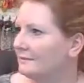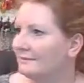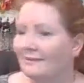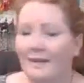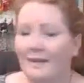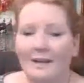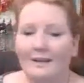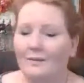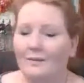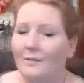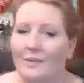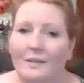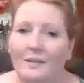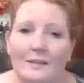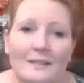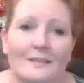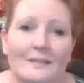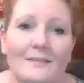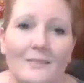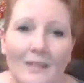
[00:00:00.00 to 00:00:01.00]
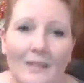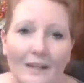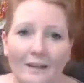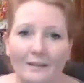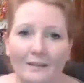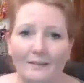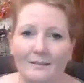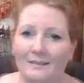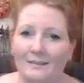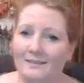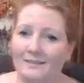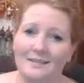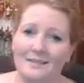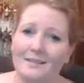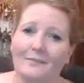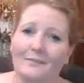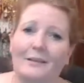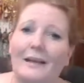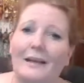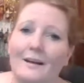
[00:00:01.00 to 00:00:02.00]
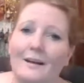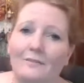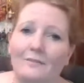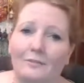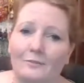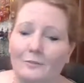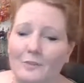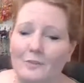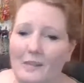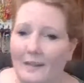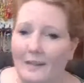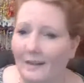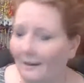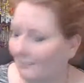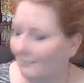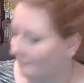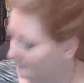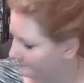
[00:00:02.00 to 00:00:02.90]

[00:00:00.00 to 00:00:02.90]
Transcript: I don't think that's not even half of what I have.